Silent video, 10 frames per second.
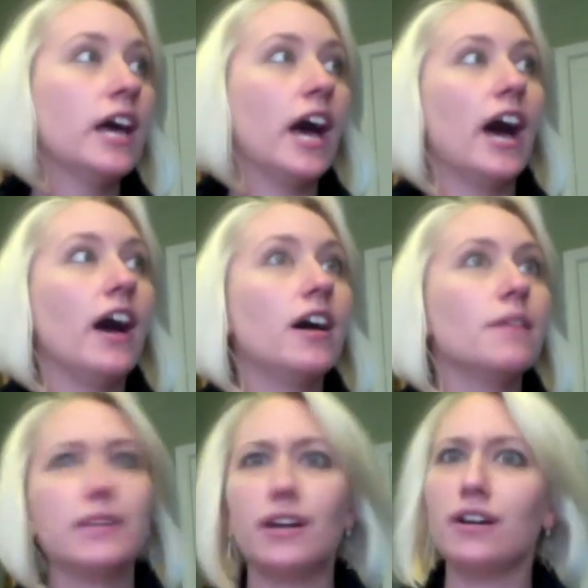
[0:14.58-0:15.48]

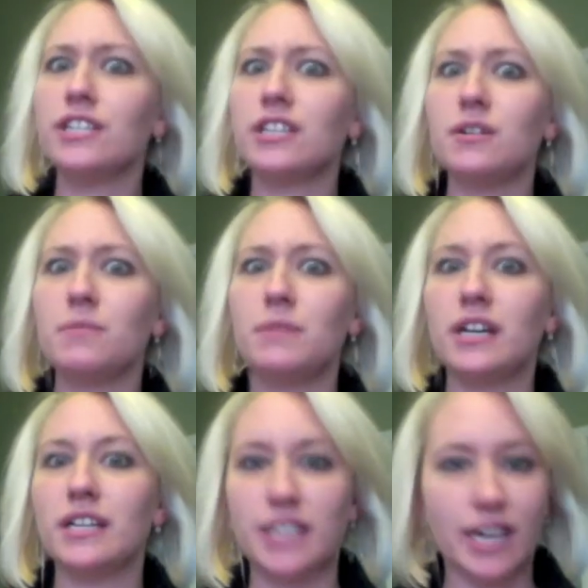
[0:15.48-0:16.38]
And also
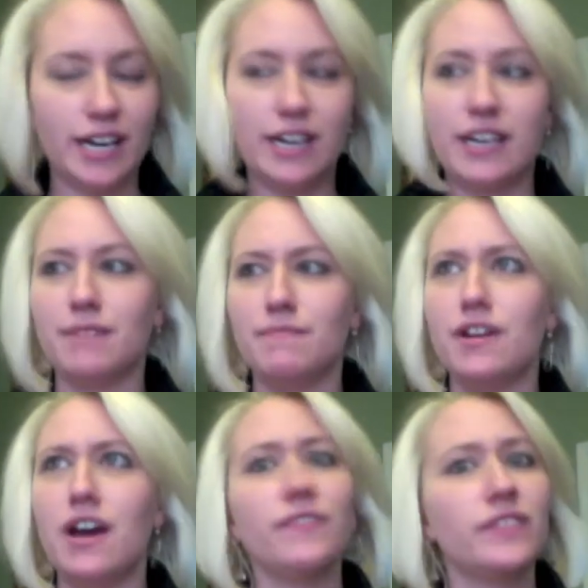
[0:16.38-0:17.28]
because I am
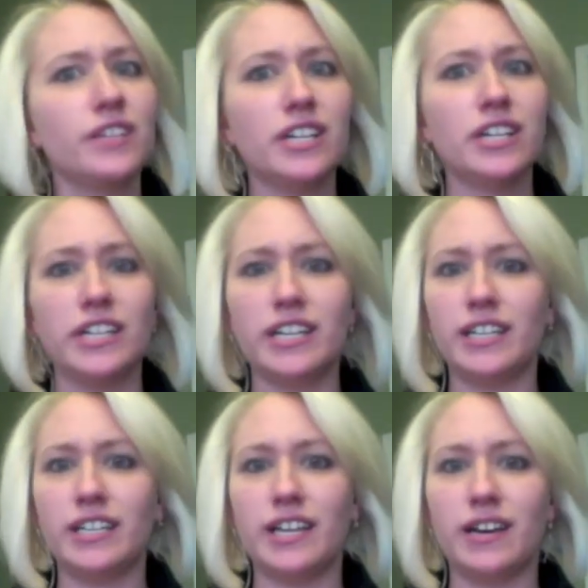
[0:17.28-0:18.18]
not very good
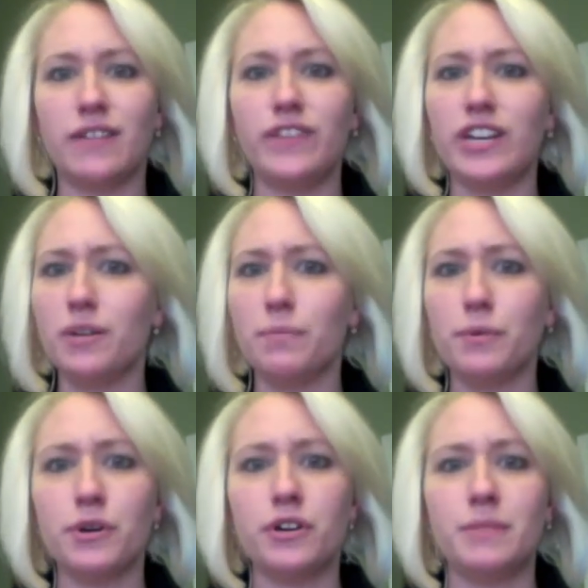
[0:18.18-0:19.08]
at video
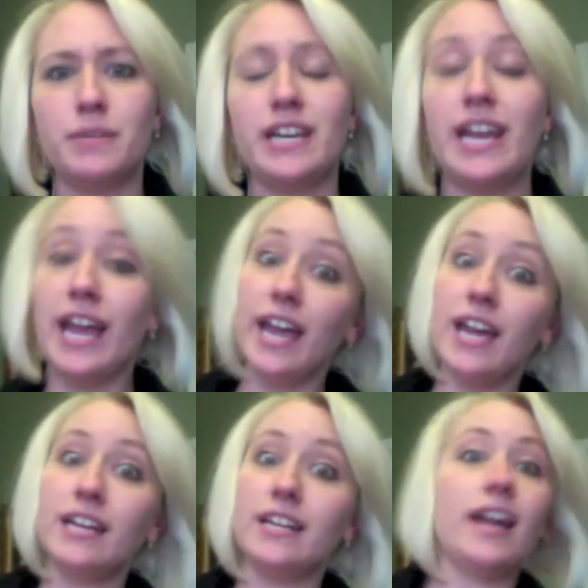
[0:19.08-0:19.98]
programming,
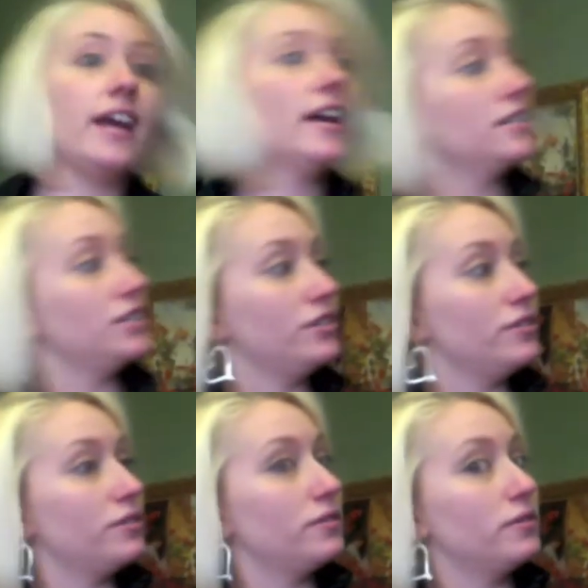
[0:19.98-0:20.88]
and as
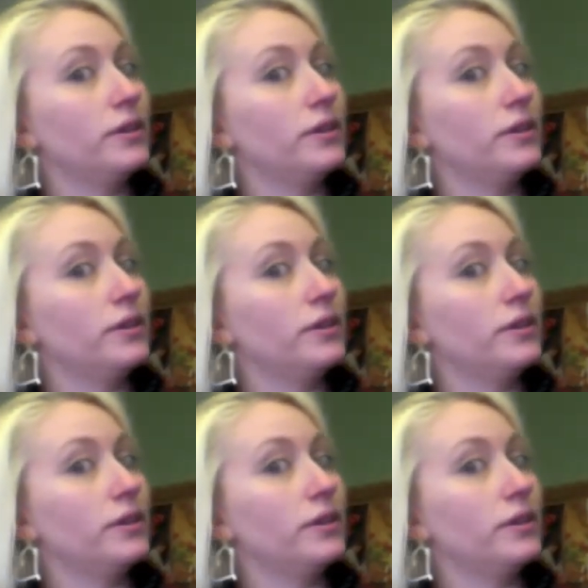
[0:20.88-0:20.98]
you